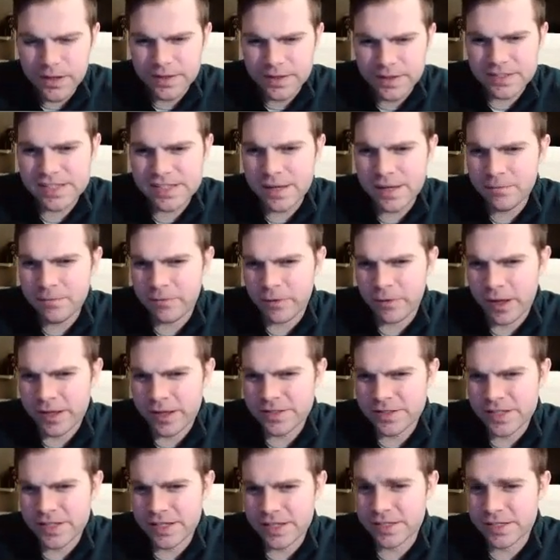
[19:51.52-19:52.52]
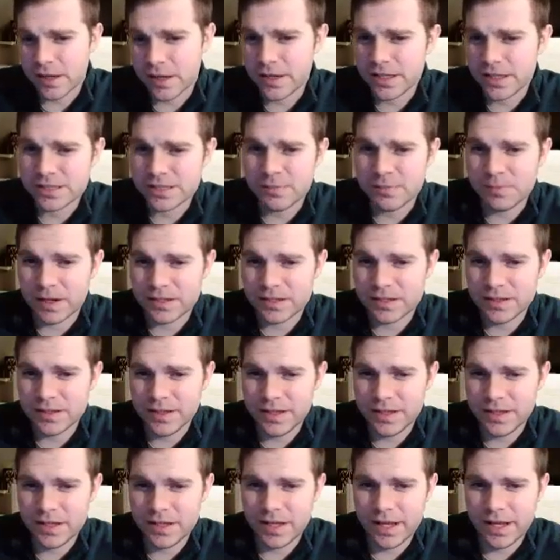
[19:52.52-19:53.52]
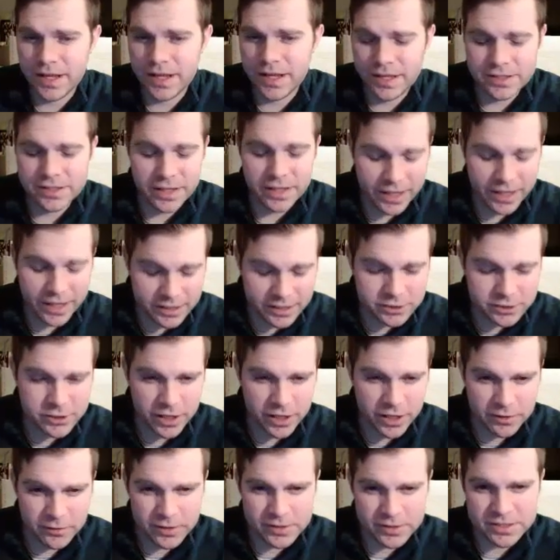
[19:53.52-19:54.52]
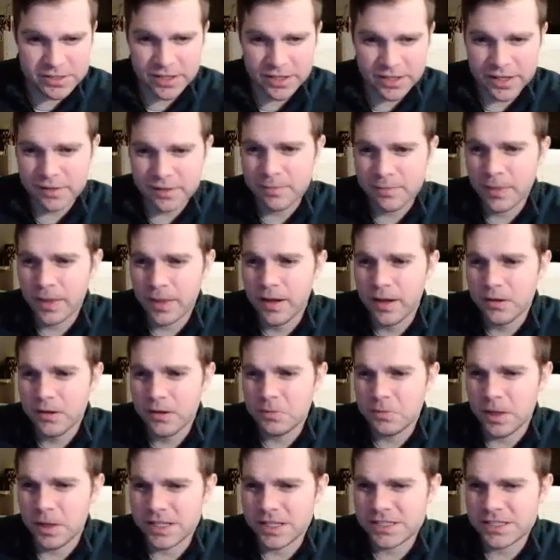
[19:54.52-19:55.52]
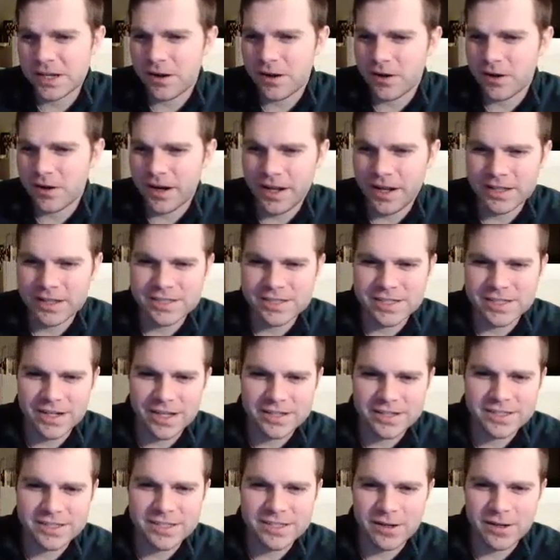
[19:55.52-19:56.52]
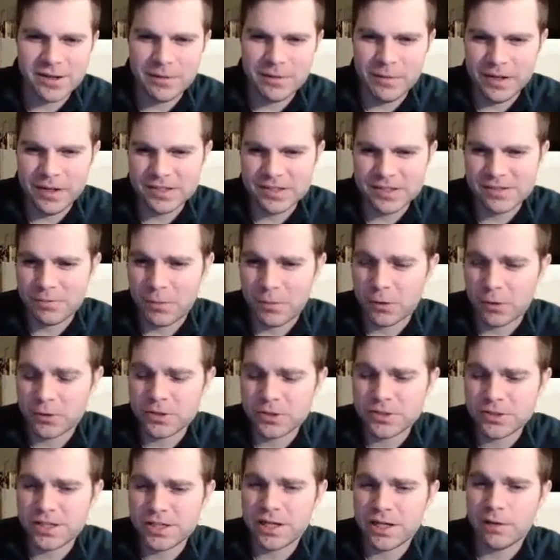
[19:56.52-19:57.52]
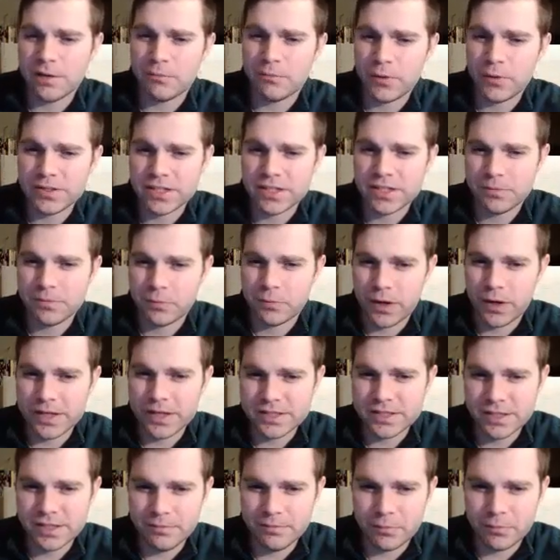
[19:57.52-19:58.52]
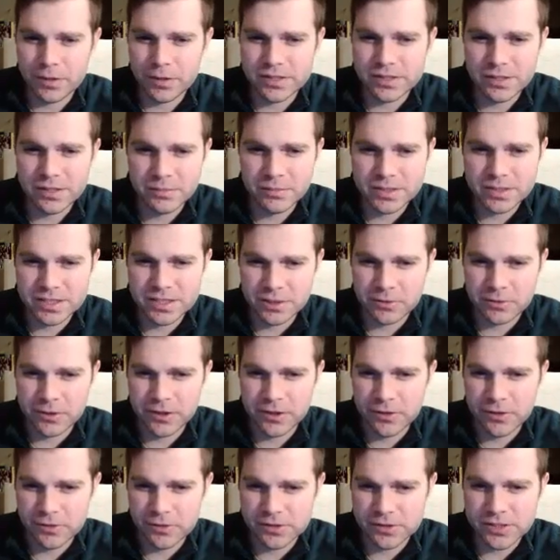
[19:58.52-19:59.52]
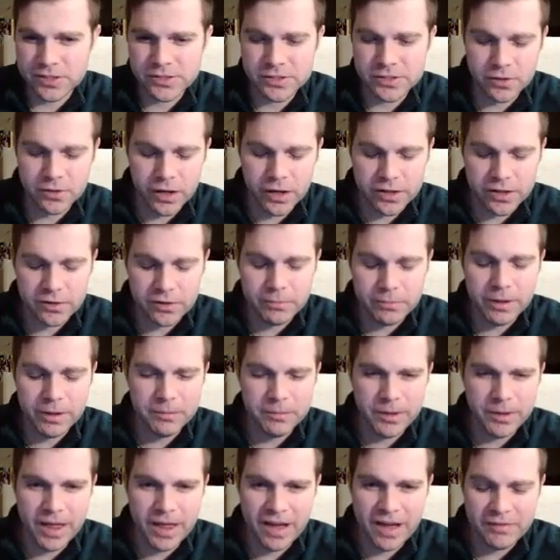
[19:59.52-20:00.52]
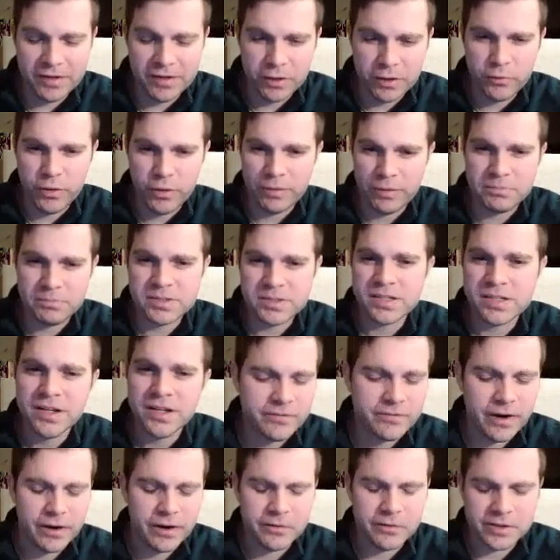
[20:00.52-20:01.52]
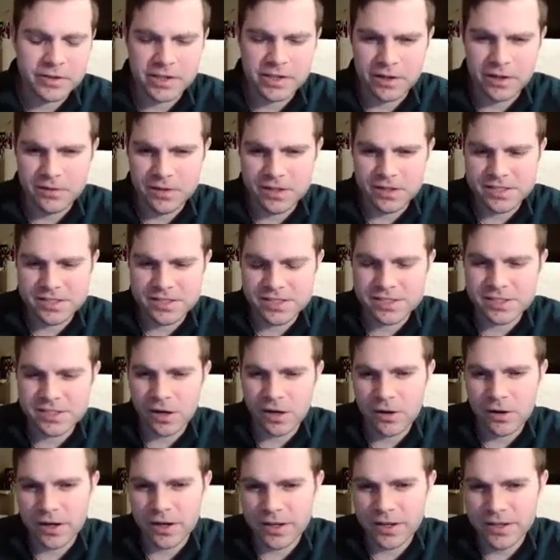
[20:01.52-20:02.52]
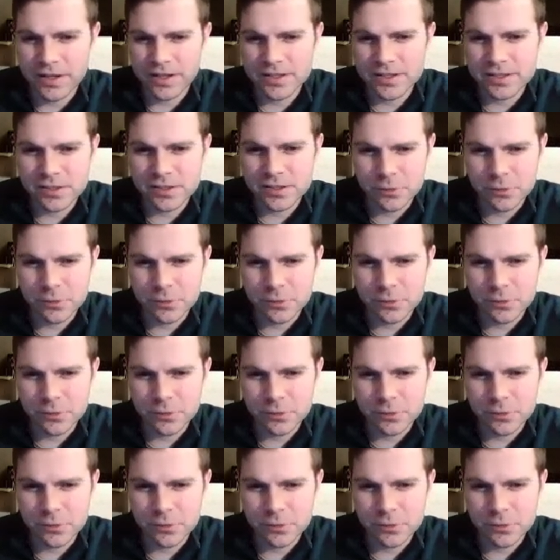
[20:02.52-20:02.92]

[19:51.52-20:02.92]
The same friends, as unexpectedly and as generously, placed in our hands the necessary means of purchasing a printing press and printing materials, so other people have equipped Frederick Douglass to start his